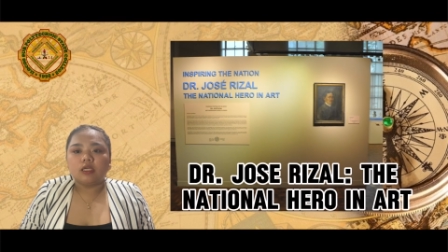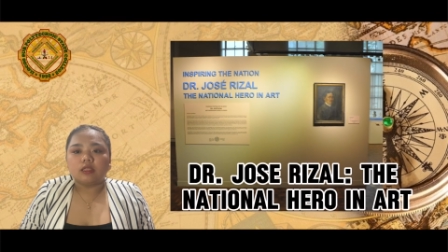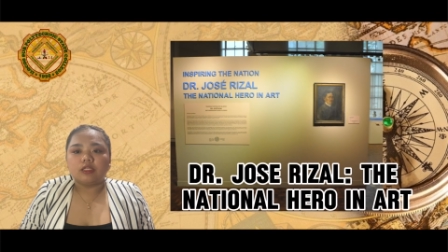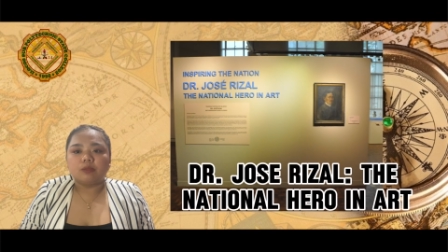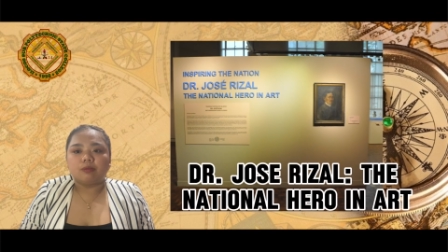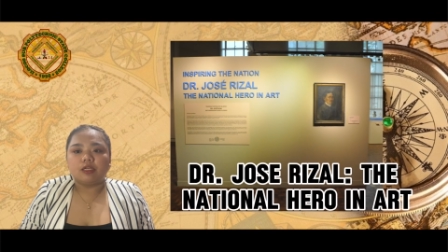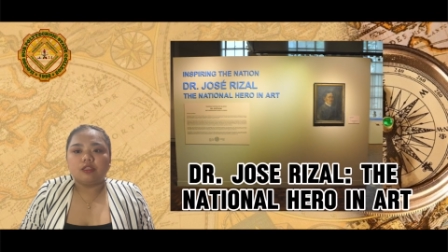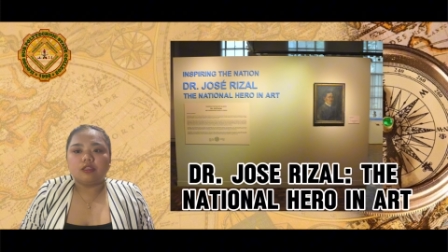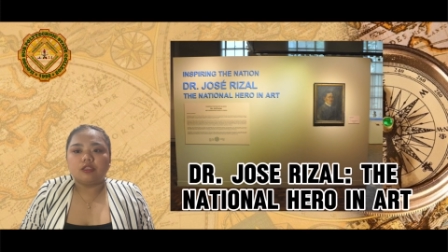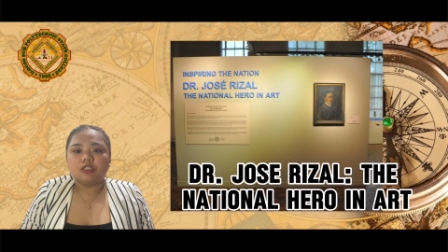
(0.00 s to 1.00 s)
Displayed
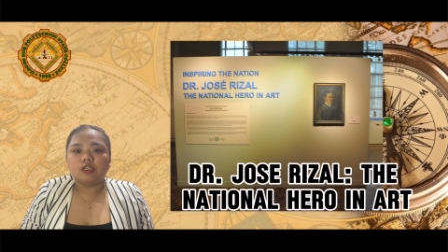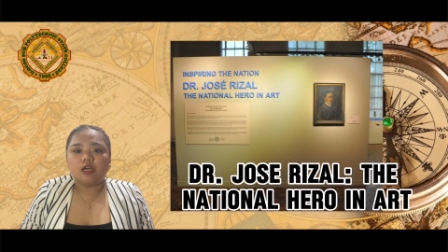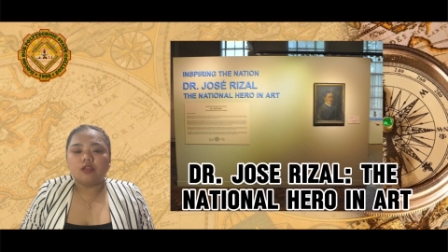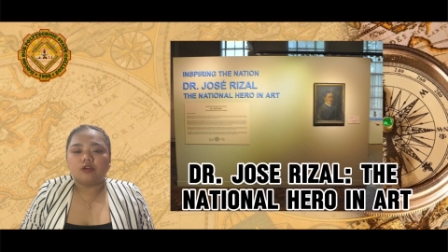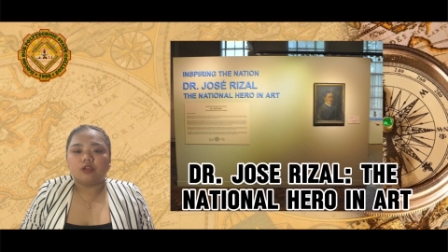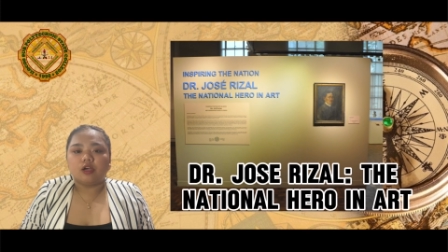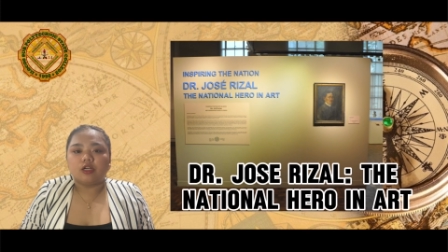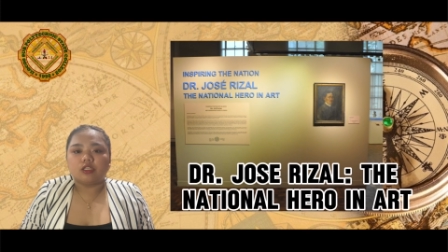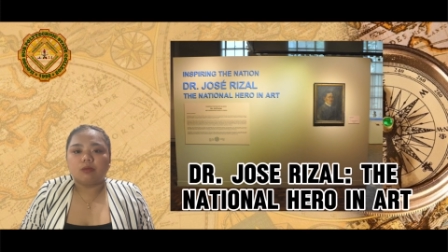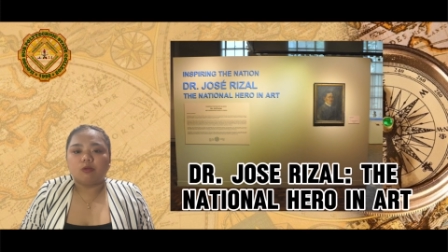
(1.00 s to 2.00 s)
in this gallery are
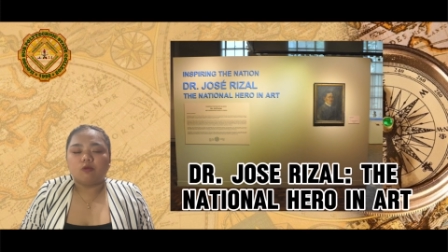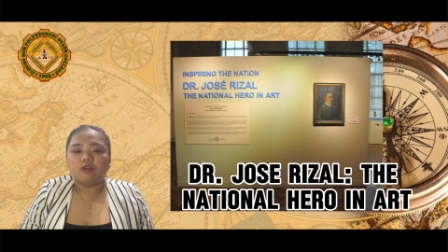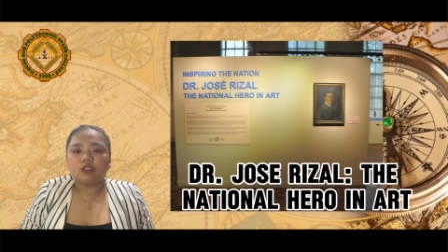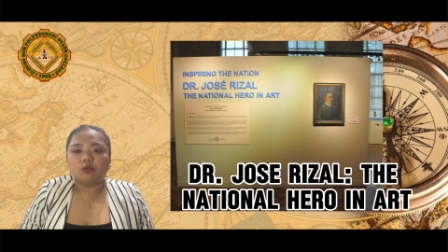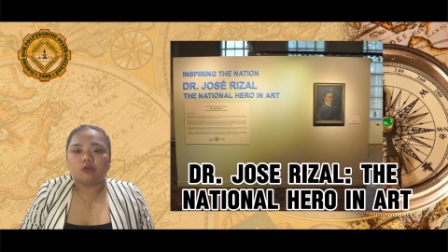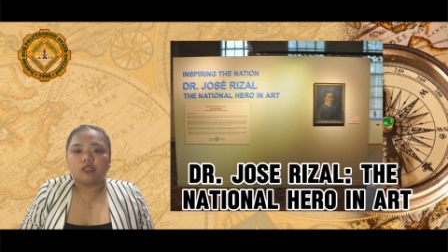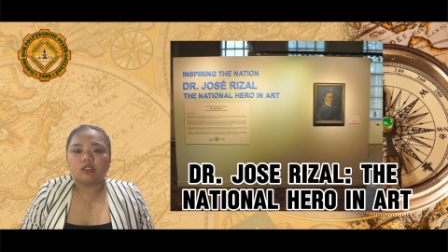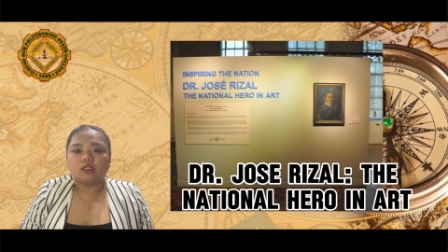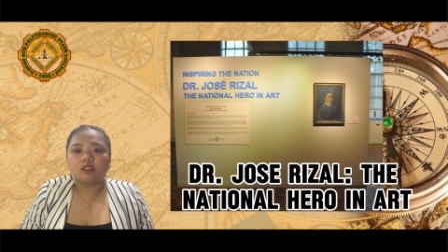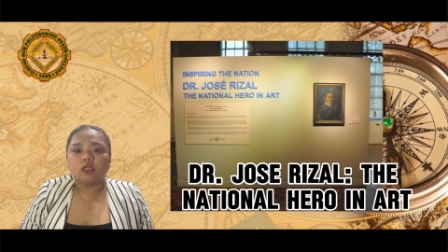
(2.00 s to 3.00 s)
some of his
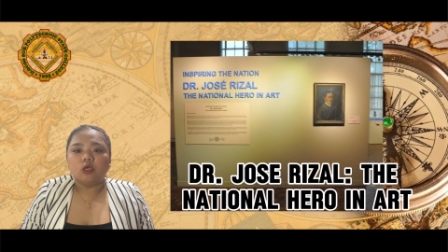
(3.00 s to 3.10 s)
works,